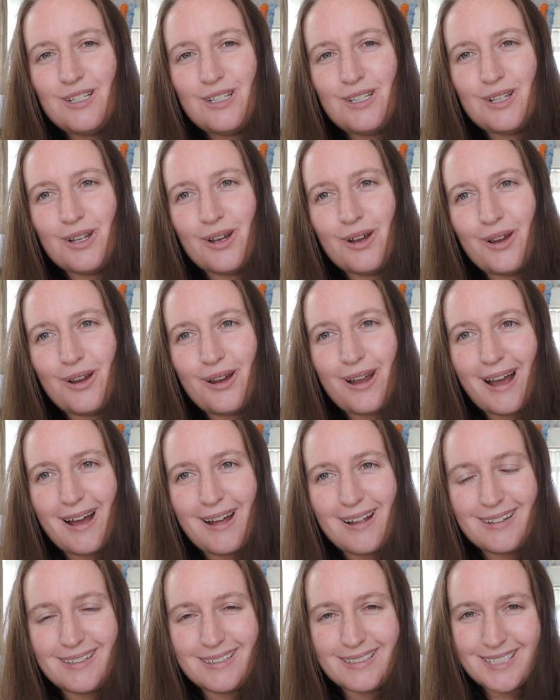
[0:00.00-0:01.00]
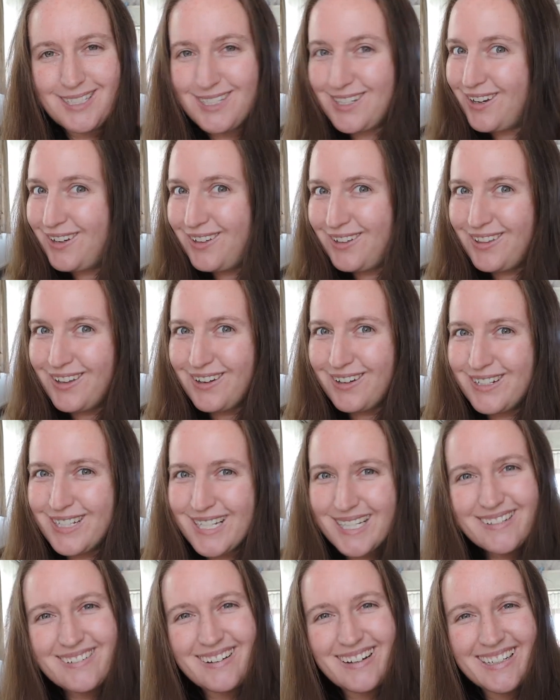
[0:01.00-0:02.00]
So I'll show you
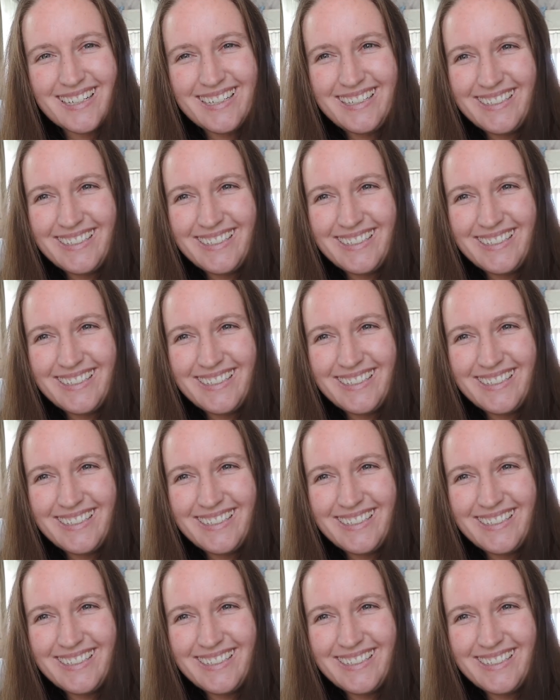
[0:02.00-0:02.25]
those as well.